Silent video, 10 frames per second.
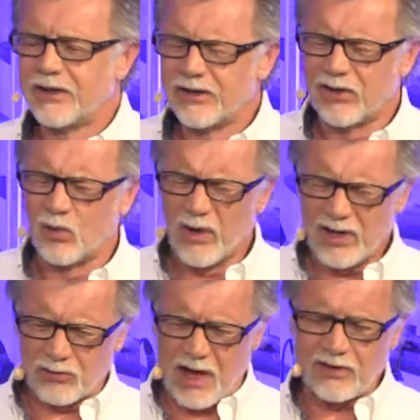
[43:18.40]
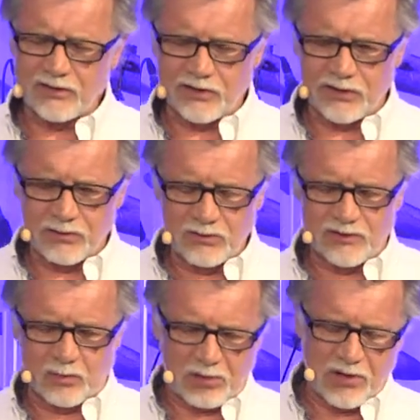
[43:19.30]
that we try to use
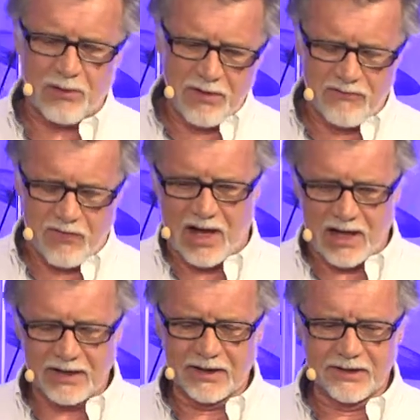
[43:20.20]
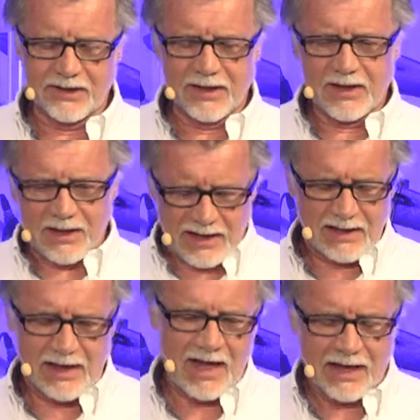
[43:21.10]
to purify our
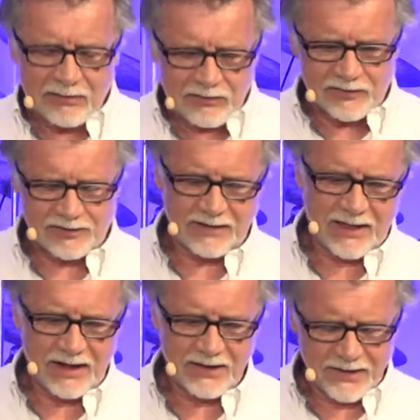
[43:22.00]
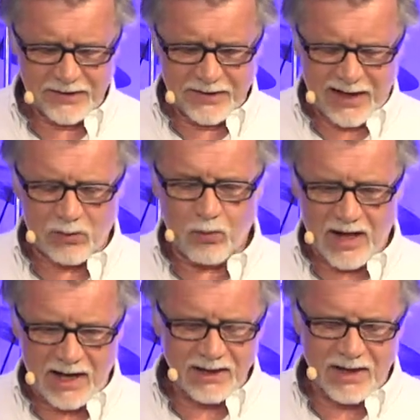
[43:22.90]
lives. And we
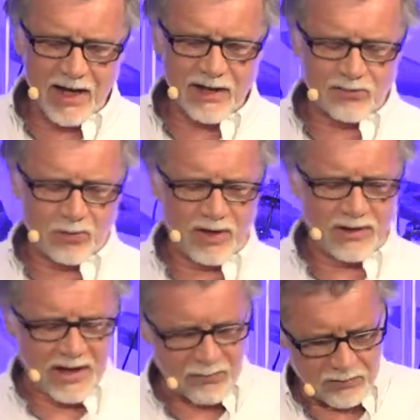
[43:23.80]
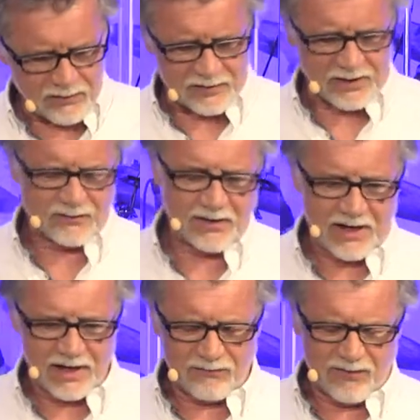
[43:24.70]
engage with and receive
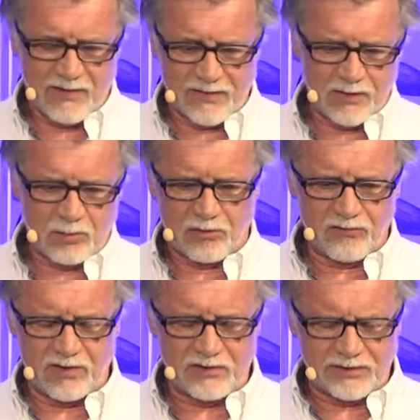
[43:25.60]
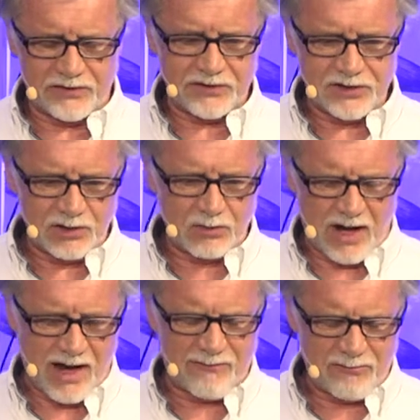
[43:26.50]
tonight, Father, the provision that you
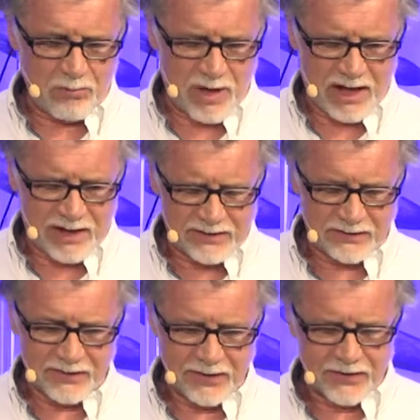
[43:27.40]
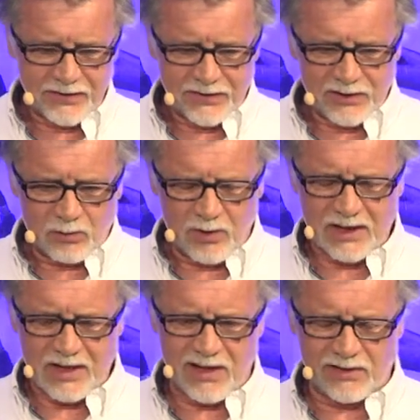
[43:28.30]
have made. We
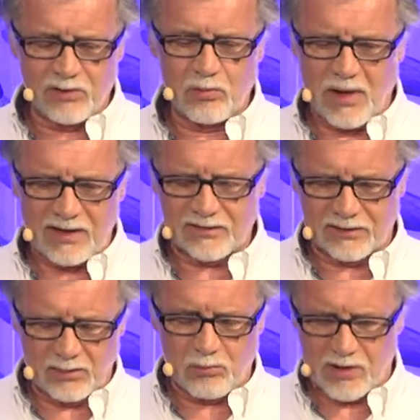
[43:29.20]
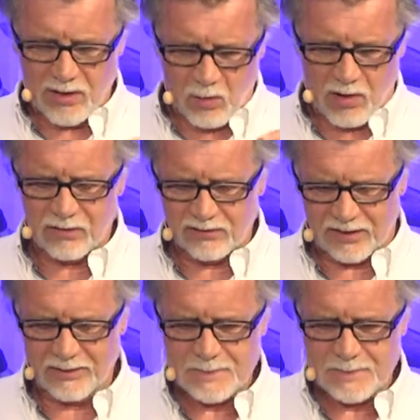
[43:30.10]
can't do better than bring water,